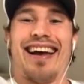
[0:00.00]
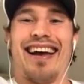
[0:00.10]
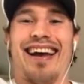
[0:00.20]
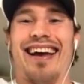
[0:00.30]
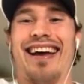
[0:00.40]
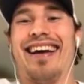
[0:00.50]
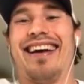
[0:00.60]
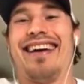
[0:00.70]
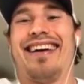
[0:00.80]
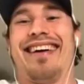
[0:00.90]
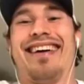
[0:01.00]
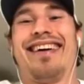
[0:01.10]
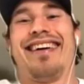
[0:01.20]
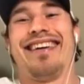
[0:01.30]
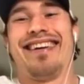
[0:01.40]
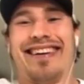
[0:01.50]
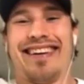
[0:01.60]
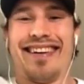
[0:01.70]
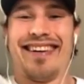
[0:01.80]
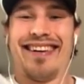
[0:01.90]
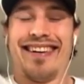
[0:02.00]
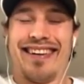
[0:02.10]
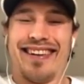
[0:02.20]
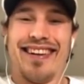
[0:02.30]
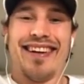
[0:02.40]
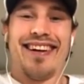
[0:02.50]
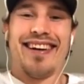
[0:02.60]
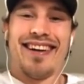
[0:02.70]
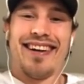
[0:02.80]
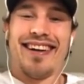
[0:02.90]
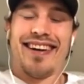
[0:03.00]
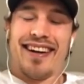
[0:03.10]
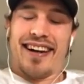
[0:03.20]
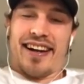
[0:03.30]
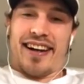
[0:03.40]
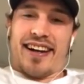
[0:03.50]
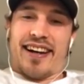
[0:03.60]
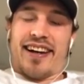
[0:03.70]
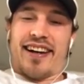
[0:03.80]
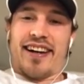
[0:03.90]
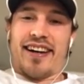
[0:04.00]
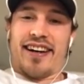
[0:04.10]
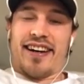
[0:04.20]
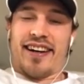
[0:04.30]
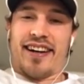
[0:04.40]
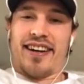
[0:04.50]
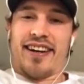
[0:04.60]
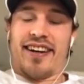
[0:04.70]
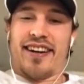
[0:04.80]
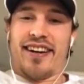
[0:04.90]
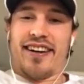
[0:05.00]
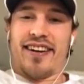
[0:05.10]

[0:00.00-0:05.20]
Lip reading: The person shown says nothing.